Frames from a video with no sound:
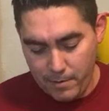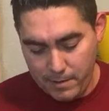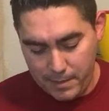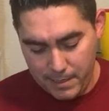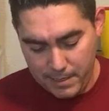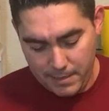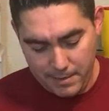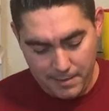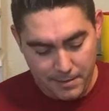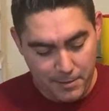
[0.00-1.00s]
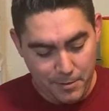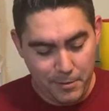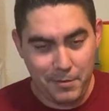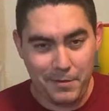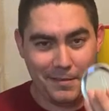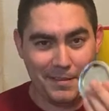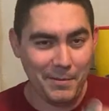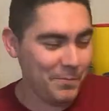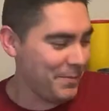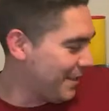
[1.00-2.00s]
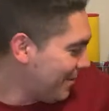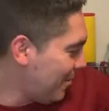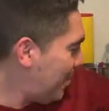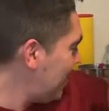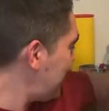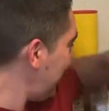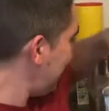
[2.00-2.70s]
with the the little push